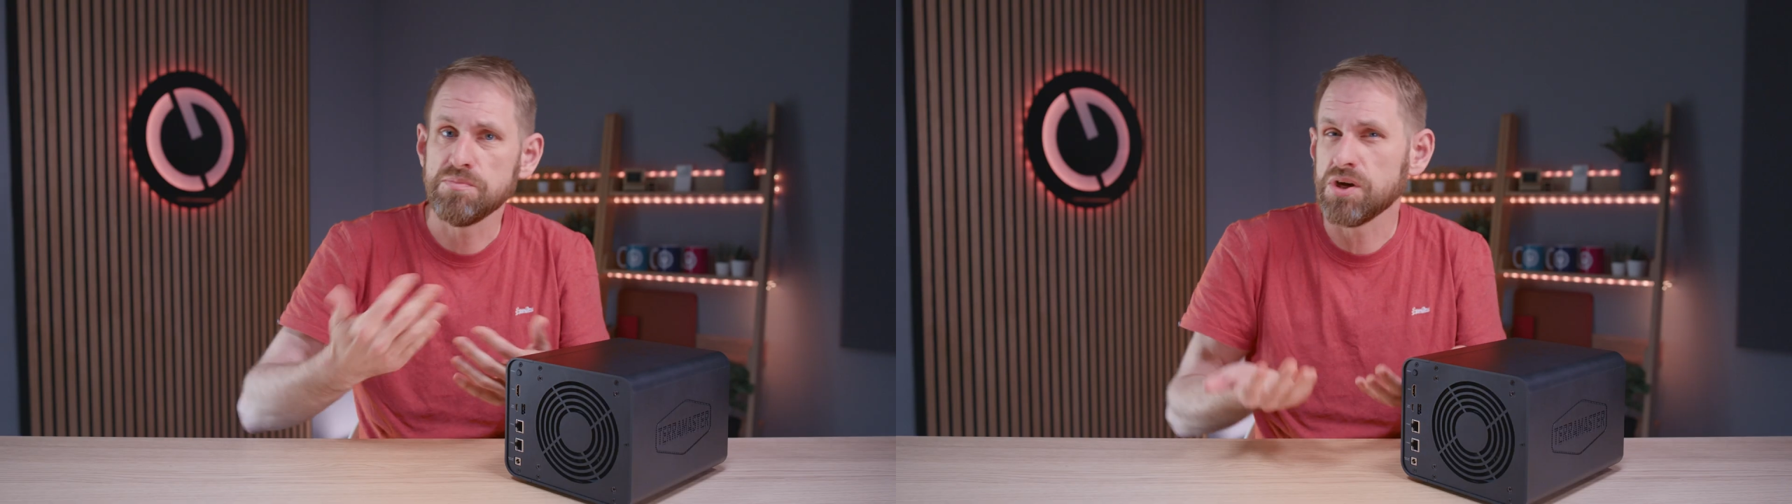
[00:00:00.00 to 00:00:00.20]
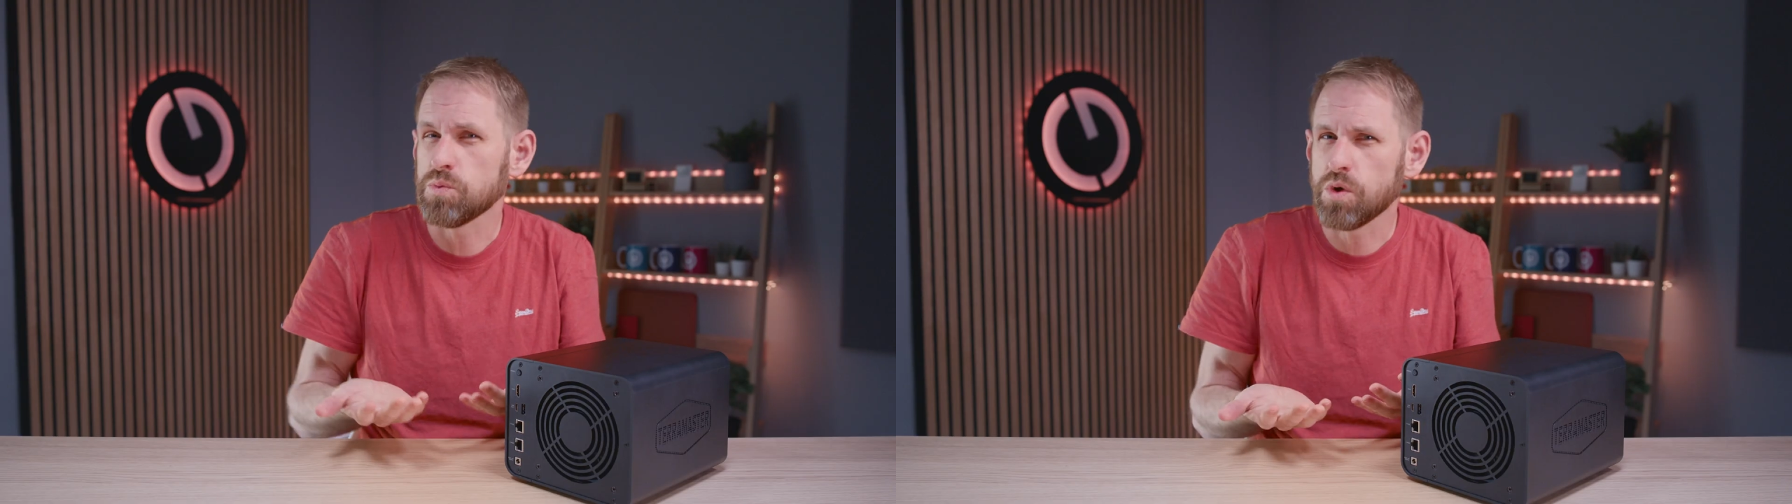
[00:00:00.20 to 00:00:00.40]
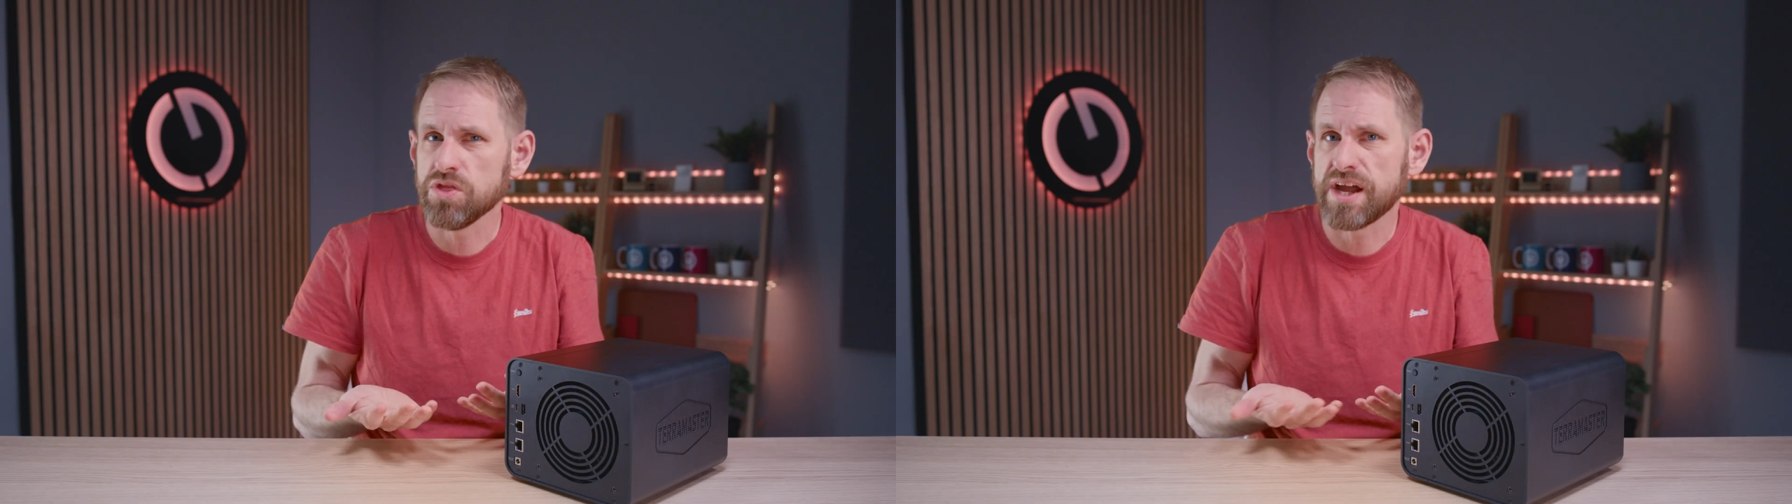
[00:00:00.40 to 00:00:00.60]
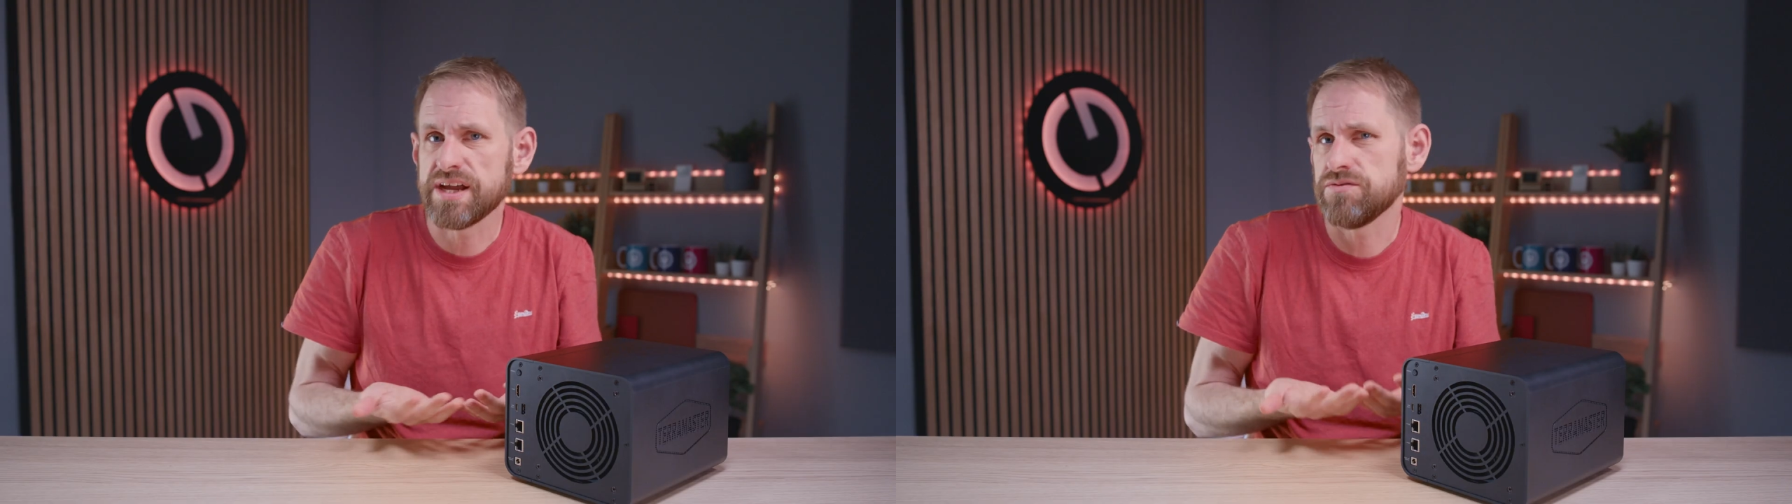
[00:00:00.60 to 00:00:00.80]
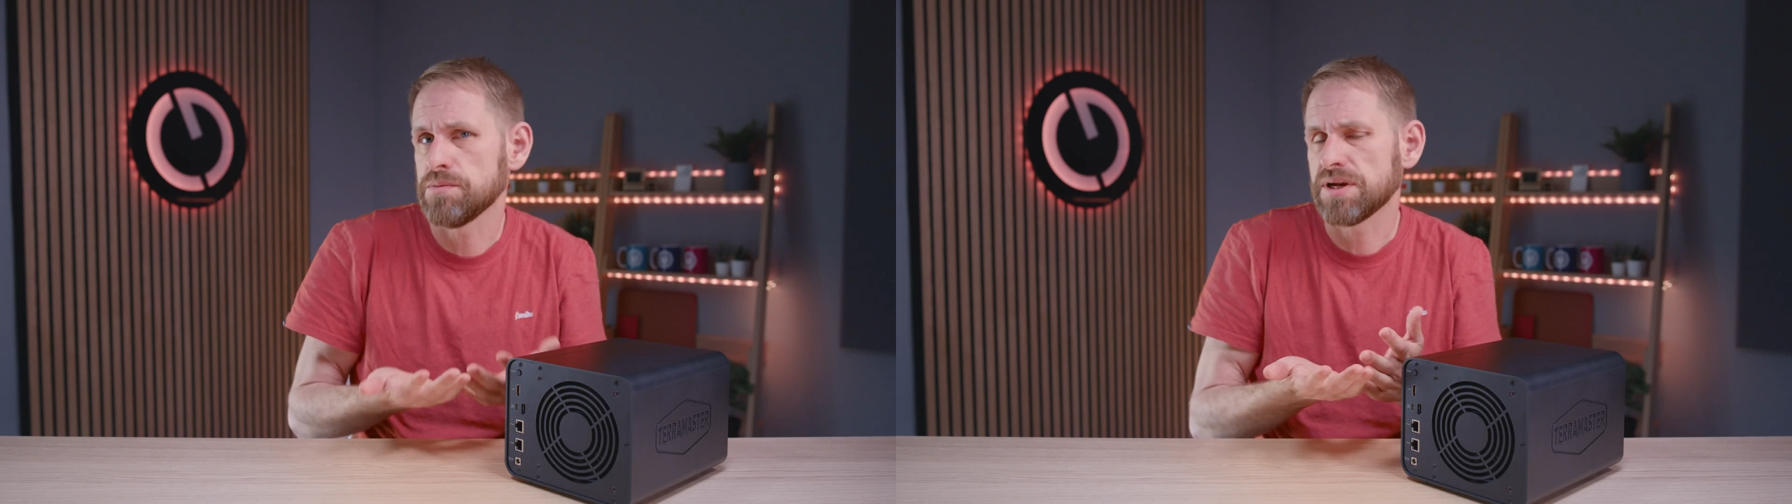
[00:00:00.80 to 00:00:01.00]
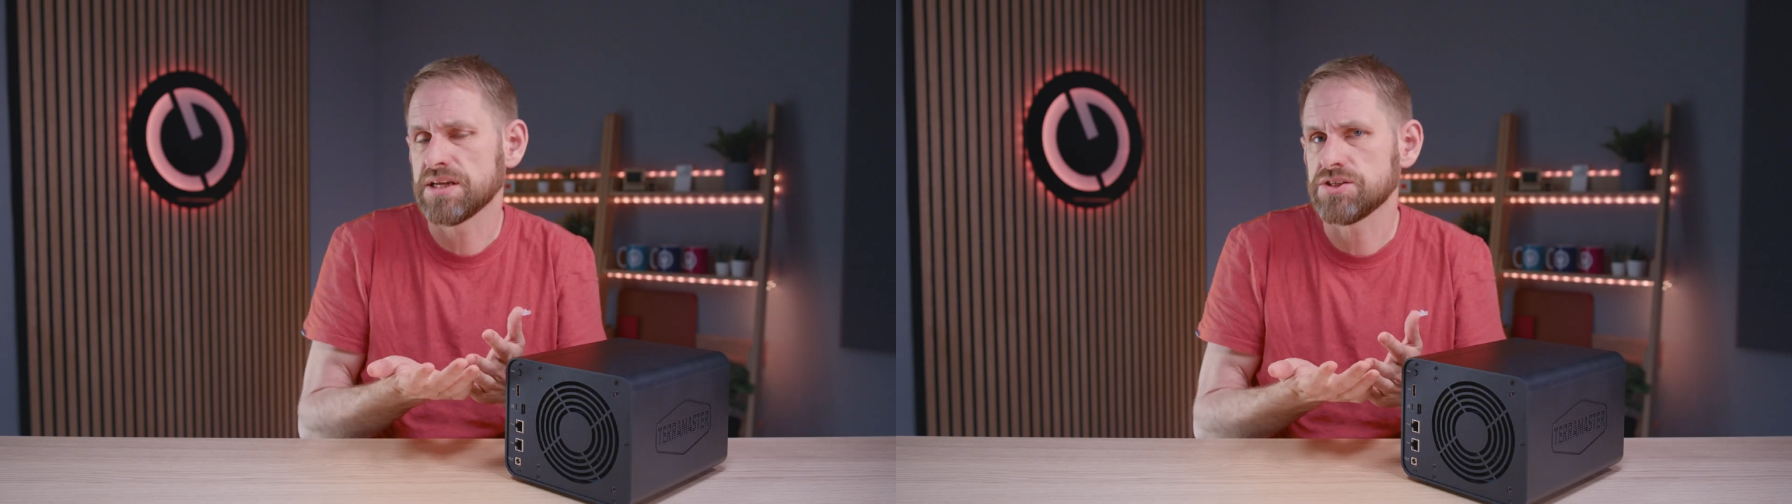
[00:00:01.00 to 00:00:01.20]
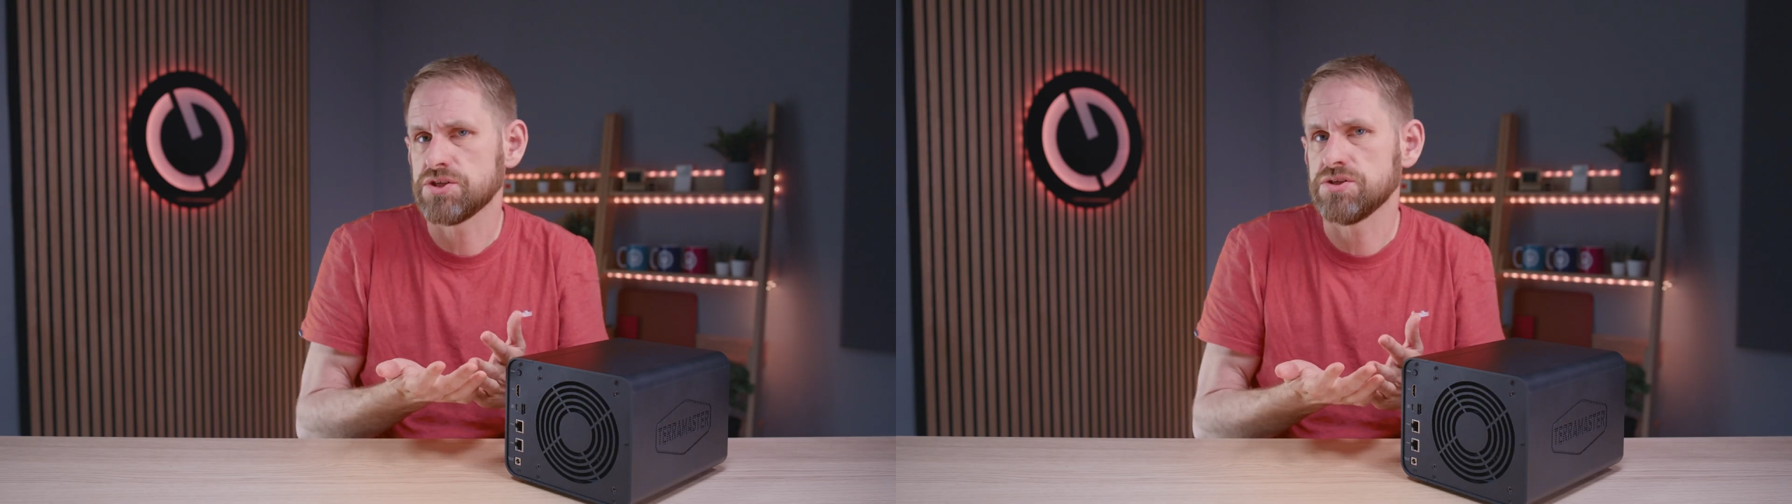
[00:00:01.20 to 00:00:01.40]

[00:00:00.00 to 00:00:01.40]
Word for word: And you might want that if you're planning